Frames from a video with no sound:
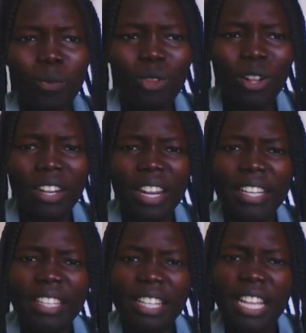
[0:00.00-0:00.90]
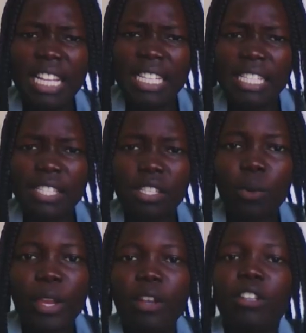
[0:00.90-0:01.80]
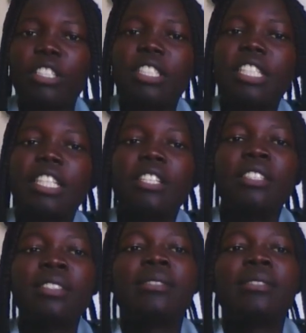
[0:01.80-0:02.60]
All right, so we continue.